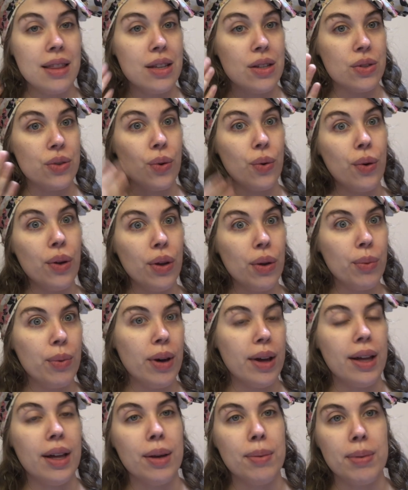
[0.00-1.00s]
This oil
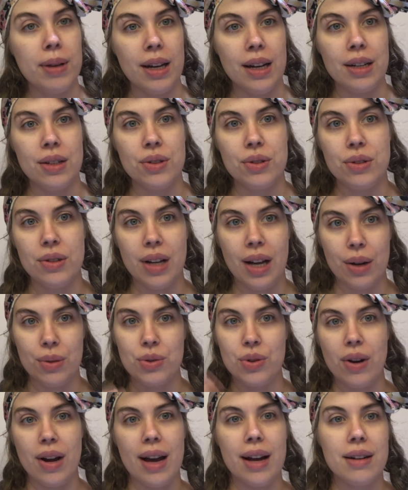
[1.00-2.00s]
will help
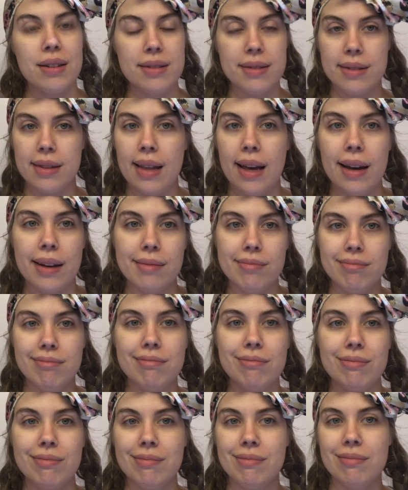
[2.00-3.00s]
counteract that
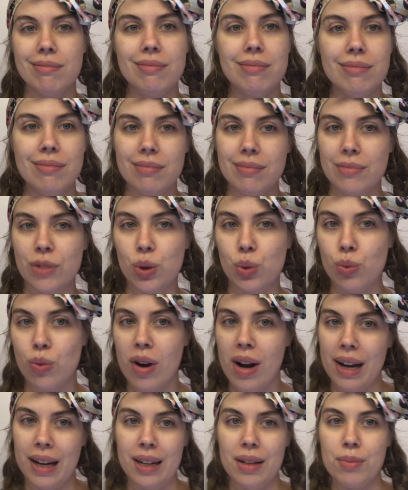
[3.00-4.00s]

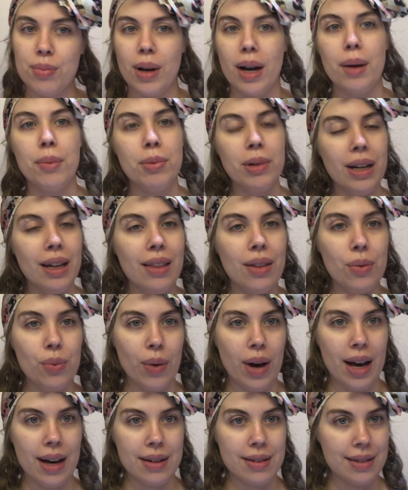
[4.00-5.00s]
drying property that
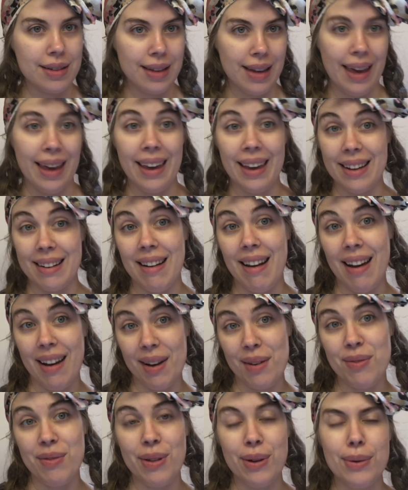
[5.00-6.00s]
wax can
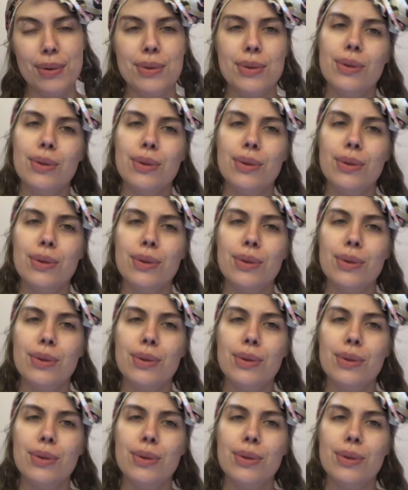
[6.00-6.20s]
have, though.